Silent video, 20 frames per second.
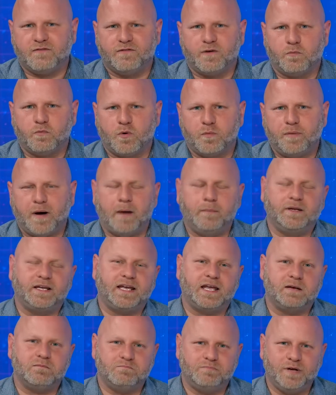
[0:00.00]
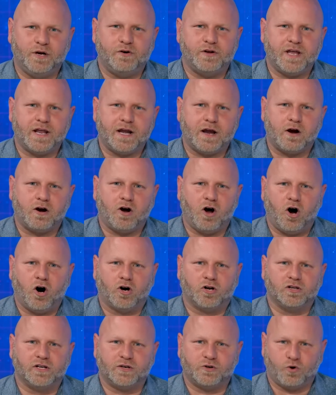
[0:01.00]
from Republican billionaire
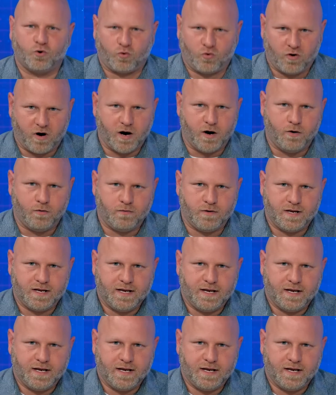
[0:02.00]
Harlan Crow.